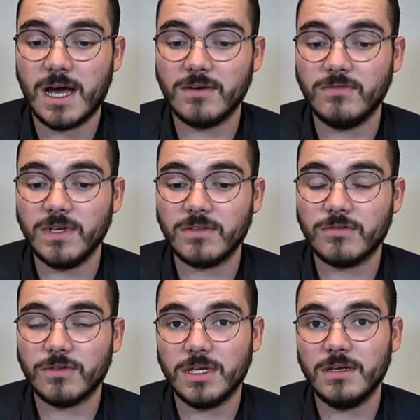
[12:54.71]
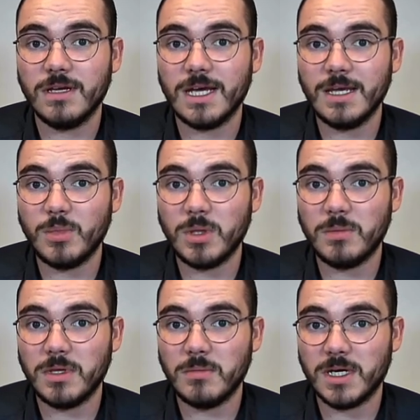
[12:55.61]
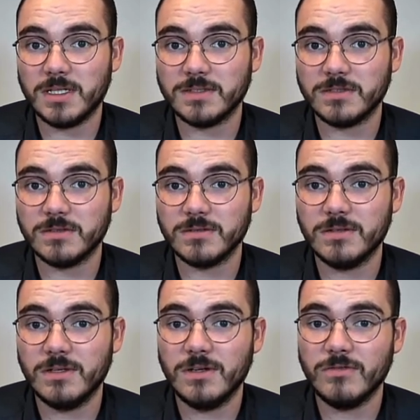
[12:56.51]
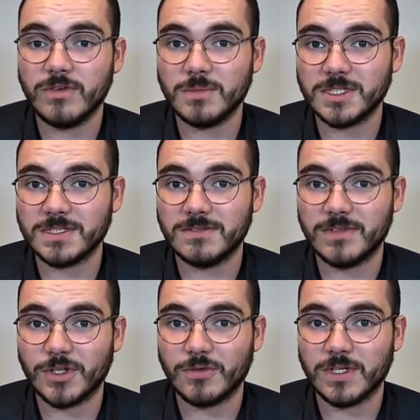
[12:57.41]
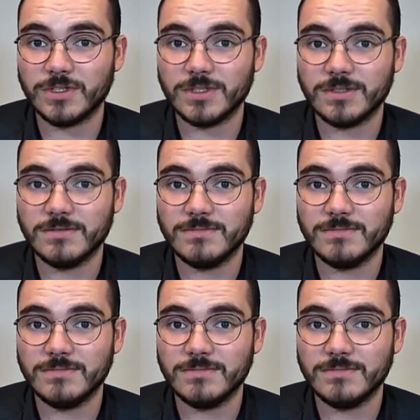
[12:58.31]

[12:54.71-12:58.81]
and FIC3 APB master from this configuration.